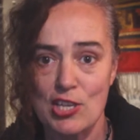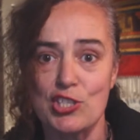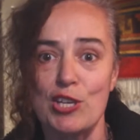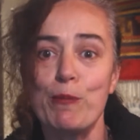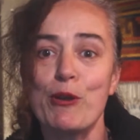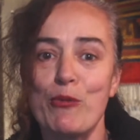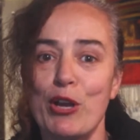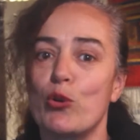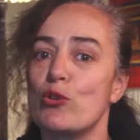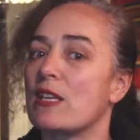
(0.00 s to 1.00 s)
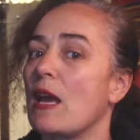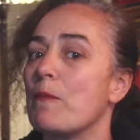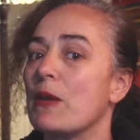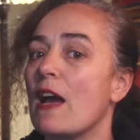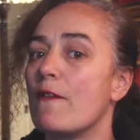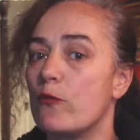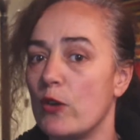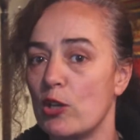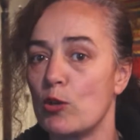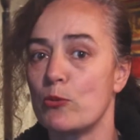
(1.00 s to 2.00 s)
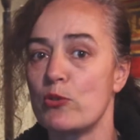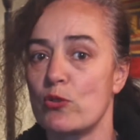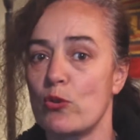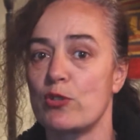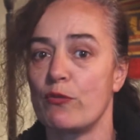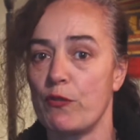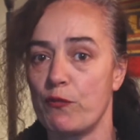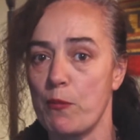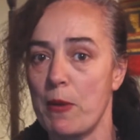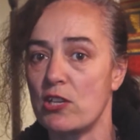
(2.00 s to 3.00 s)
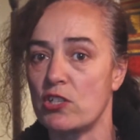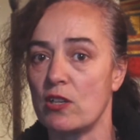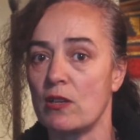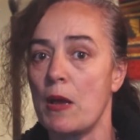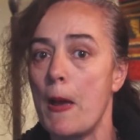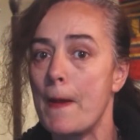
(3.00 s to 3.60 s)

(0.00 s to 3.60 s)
Shipping records can be a valuable source of information,